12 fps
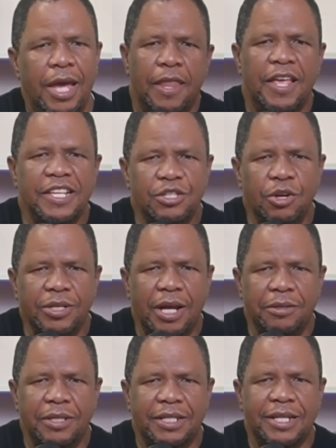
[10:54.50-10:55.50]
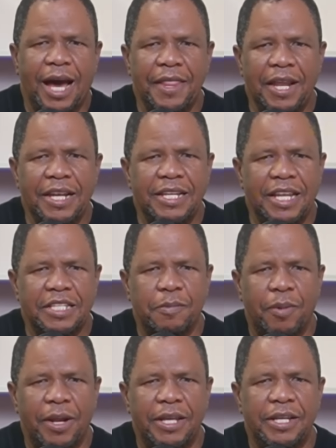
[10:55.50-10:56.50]
There is no doubt that other leaders
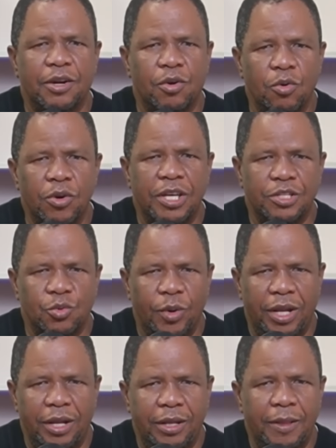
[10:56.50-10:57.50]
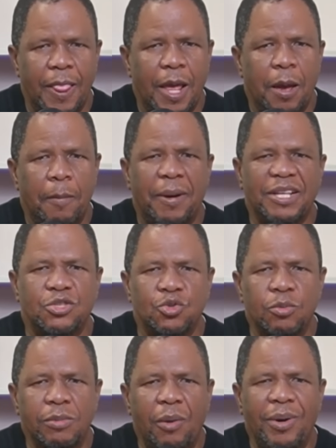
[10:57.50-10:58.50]
played a role as well, but
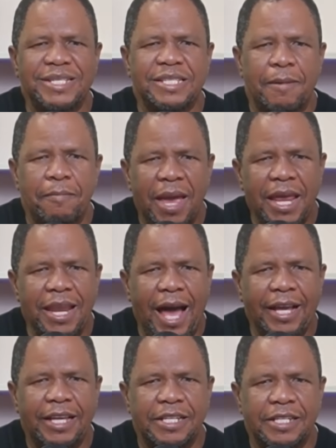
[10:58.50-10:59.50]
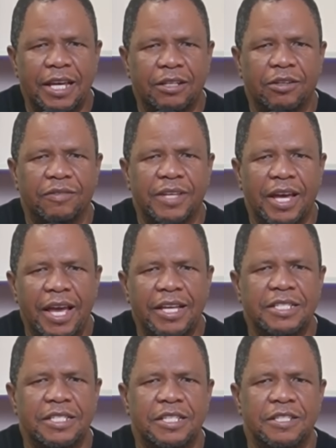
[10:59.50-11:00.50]
Zuma was the main architect of the
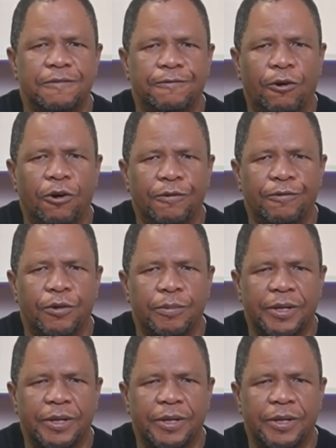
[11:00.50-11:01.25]
ANC's fall from